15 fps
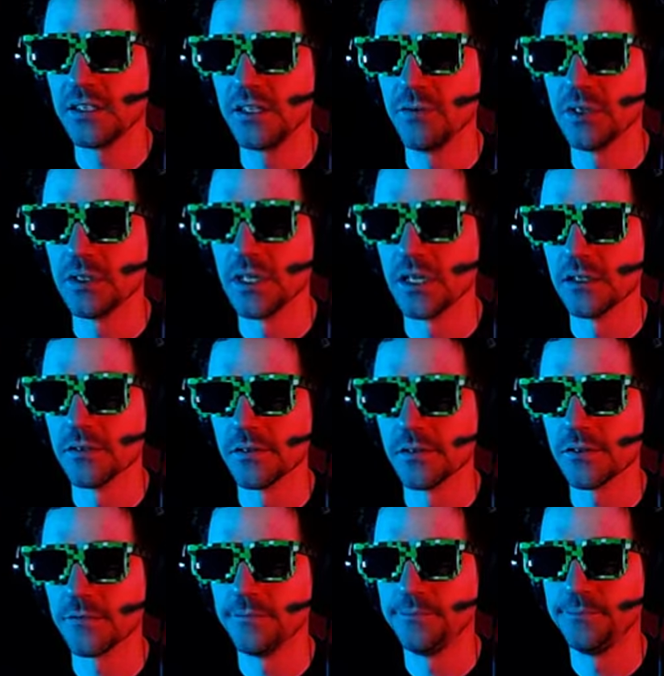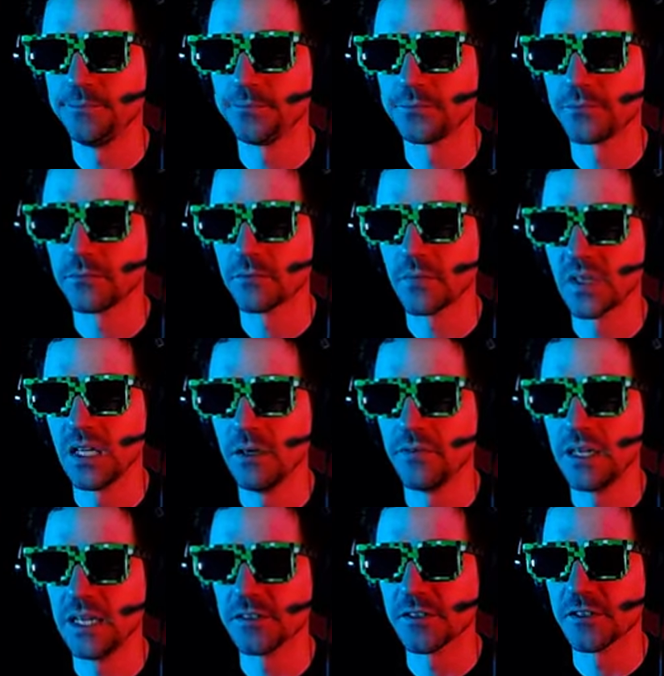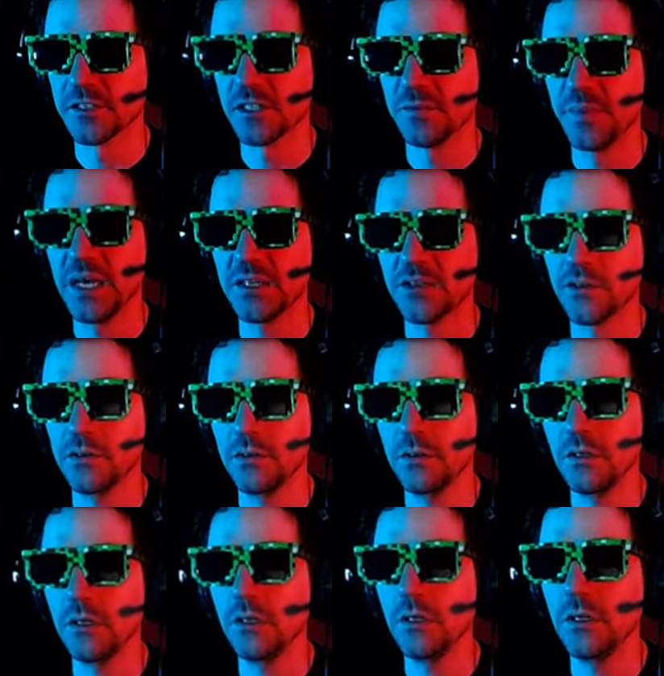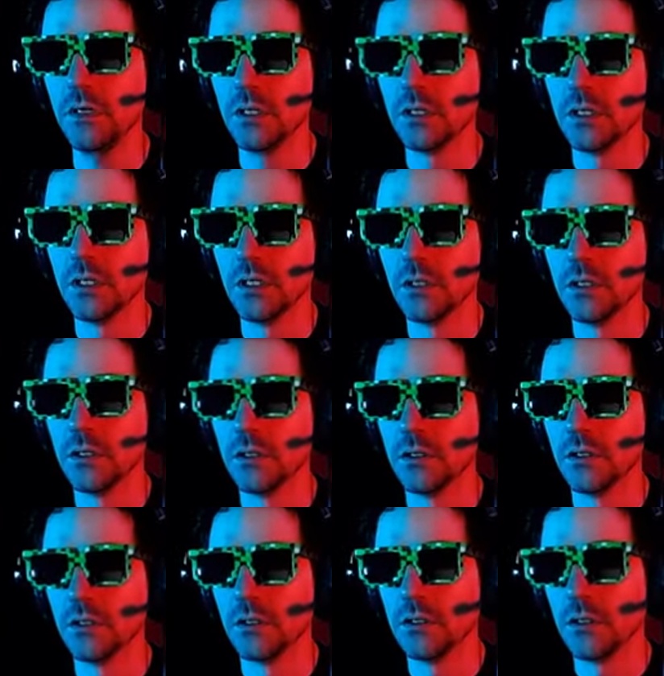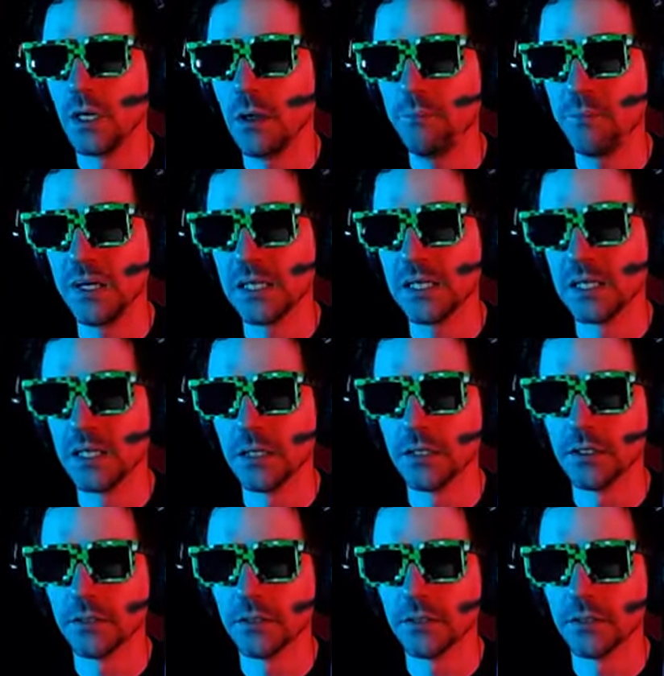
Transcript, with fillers: see what it does. If it has a special ability.